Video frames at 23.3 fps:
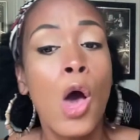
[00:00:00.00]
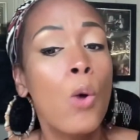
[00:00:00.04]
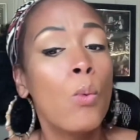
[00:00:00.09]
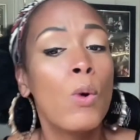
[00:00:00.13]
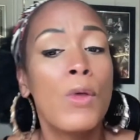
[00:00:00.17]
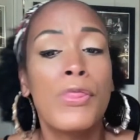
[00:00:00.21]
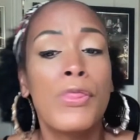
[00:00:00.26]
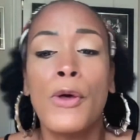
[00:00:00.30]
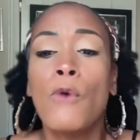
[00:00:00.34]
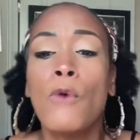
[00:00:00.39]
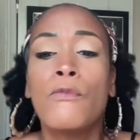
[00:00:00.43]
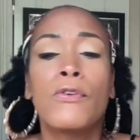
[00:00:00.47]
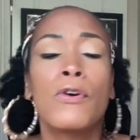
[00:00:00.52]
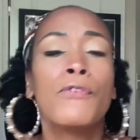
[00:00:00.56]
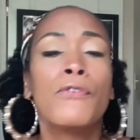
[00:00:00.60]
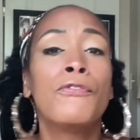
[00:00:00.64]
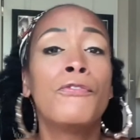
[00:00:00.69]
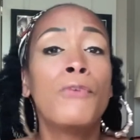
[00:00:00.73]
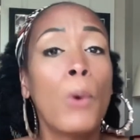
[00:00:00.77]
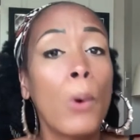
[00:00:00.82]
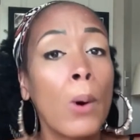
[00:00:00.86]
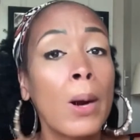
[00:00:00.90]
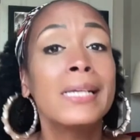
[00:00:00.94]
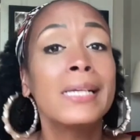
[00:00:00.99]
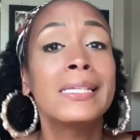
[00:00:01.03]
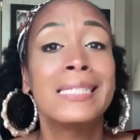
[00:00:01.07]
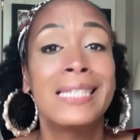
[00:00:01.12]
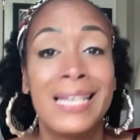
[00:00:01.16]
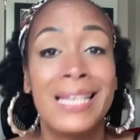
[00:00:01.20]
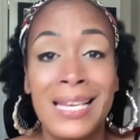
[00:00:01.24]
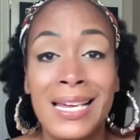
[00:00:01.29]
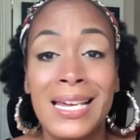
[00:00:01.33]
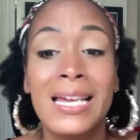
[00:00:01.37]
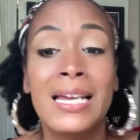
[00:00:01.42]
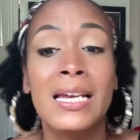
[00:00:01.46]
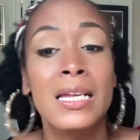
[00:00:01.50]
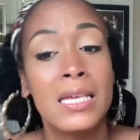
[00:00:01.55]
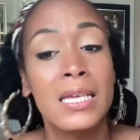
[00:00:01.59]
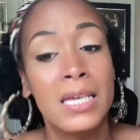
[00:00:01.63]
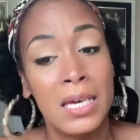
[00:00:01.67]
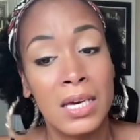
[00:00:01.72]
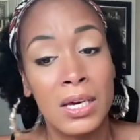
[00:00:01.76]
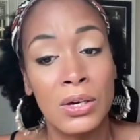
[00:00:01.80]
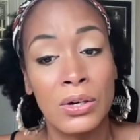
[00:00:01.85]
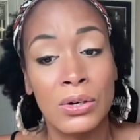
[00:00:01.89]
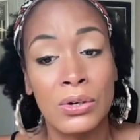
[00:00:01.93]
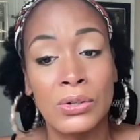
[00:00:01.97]
With over 14
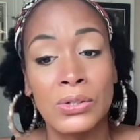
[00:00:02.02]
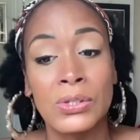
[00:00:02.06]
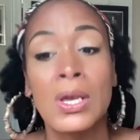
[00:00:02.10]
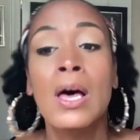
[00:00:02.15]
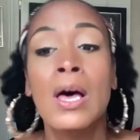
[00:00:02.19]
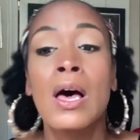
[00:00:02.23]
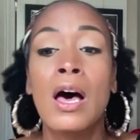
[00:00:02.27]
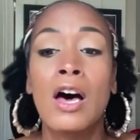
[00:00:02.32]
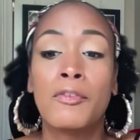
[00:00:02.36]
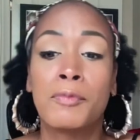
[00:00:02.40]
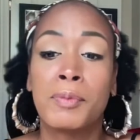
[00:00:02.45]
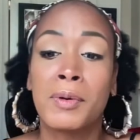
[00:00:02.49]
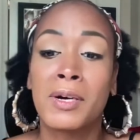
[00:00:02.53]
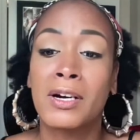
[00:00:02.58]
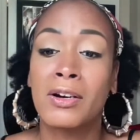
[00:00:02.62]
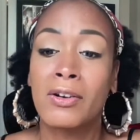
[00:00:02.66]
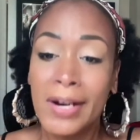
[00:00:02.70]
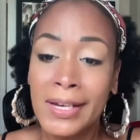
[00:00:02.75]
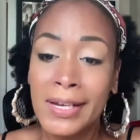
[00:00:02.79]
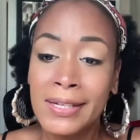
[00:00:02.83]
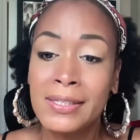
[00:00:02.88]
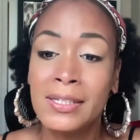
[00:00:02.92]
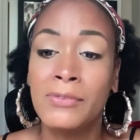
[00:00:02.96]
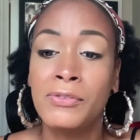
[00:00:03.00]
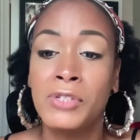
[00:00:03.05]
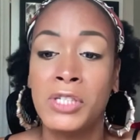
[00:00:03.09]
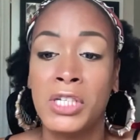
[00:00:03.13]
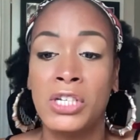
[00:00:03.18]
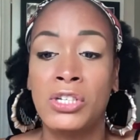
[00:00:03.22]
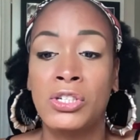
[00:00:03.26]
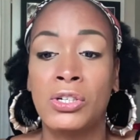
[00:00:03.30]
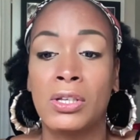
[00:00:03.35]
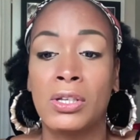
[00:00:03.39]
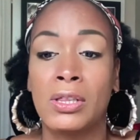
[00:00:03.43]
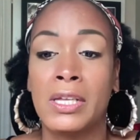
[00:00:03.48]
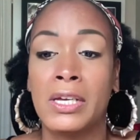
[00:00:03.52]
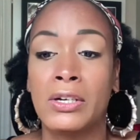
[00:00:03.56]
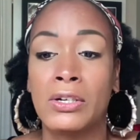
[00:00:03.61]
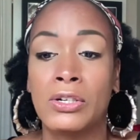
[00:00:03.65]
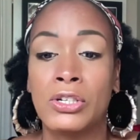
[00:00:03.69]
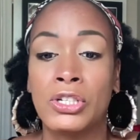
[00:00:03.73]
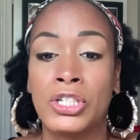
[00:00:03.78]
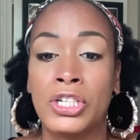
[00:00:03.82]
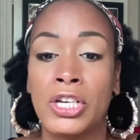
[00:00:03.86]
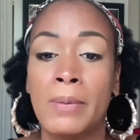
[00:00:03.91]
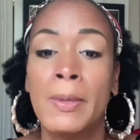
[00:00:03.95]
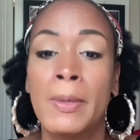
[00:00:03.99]
years of progressive teacher
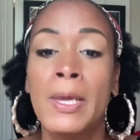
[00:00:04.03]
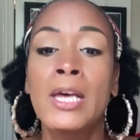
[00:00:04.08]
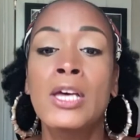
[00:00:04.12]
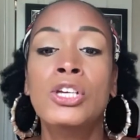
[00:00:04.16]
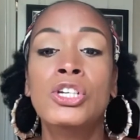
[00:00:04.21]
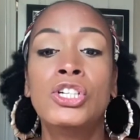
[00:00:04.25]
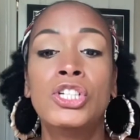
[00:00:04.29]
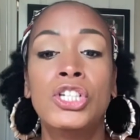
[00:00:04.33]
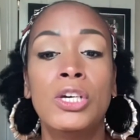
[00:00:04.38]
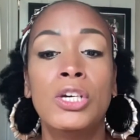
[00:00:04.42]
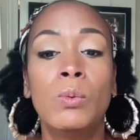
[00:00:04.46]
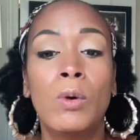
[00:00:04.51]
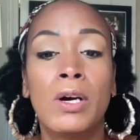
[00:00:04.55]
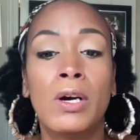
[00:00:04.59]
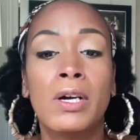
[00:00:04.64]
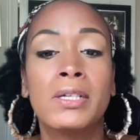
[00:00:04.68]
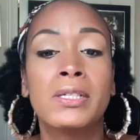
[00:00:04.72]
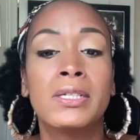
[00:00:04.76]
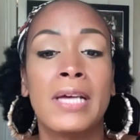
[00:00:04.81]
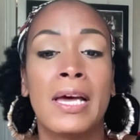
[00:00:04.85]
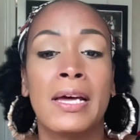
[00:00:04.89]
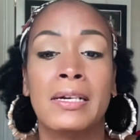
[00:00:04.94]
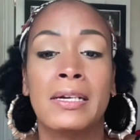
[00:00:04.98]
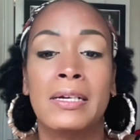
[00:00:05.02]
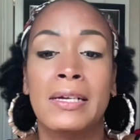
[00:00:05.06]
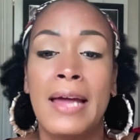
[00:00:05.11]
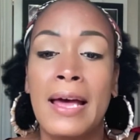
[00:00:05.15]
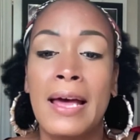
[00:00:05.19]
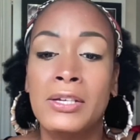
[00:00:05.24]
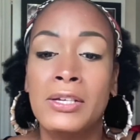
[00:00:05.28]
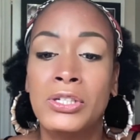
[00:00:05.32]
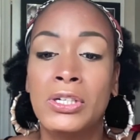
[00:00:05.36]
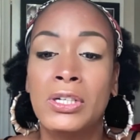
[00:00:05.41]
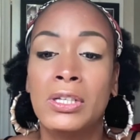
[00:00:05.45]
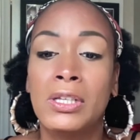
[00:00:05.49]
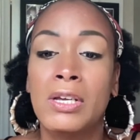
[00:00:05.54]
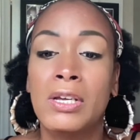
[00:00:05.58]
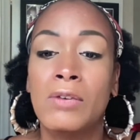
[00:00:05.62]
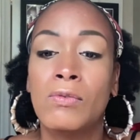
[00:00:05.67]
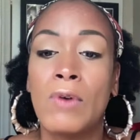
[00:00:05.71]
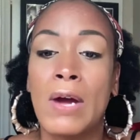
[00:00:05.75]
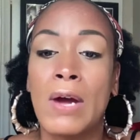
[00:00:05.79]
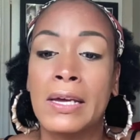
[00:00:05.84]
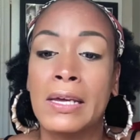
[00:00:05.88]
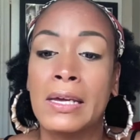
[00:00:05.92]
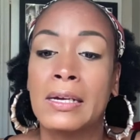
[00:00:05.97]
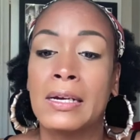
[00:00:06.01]
leadership, she works at a nationally
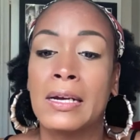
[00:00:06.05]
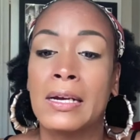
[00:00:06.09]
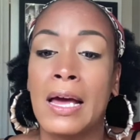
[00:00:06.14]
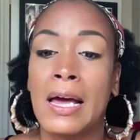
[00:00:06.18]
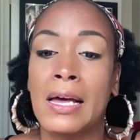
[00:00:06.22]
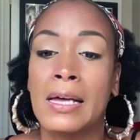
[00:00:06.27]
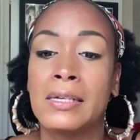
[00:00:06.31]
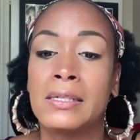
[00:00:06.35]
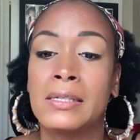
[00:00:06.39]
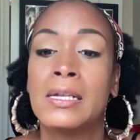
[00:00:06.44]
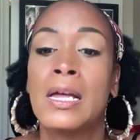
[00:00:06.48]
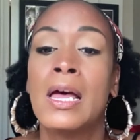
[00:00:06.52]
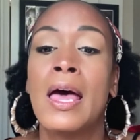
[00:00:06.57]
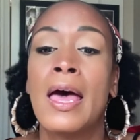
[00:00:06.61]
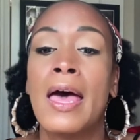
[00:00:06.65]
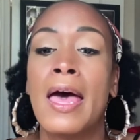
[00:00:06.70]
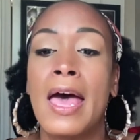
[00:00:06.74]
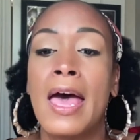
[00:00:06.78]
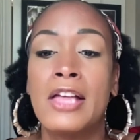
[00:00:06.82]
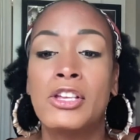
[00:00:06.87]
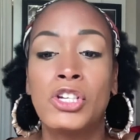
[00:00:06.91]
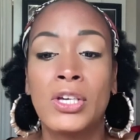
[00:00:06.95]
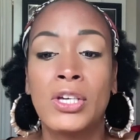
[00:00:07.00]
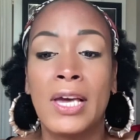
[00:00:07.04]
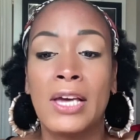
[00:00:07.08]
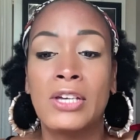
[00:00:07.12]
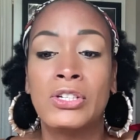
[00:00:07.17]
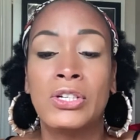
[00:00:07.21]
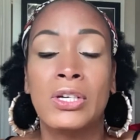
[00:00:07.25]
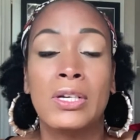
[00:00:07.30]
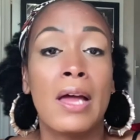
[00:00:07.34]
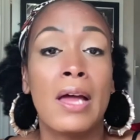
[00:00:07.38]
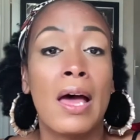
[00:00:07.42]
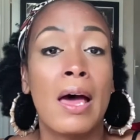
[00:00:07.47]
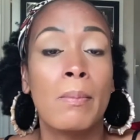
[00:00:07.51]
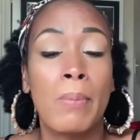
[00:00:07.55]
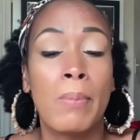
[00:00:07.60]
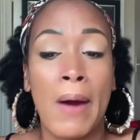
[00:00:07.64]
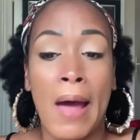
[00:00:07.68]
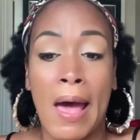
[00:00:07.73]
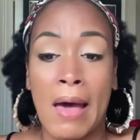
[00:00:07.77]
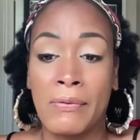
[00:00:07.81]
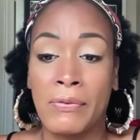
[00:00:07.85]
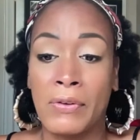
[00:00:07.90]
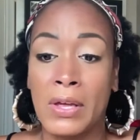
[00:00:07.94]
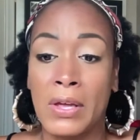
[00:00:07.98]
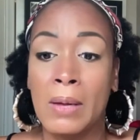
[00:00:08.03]
recognized education
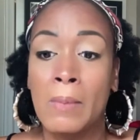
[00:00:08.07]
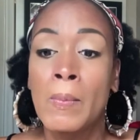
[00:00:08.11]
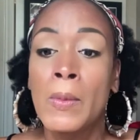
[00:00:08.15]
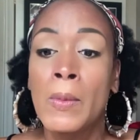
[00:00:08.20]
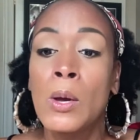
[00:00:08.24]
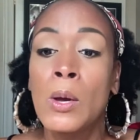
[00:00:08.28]
nonprofit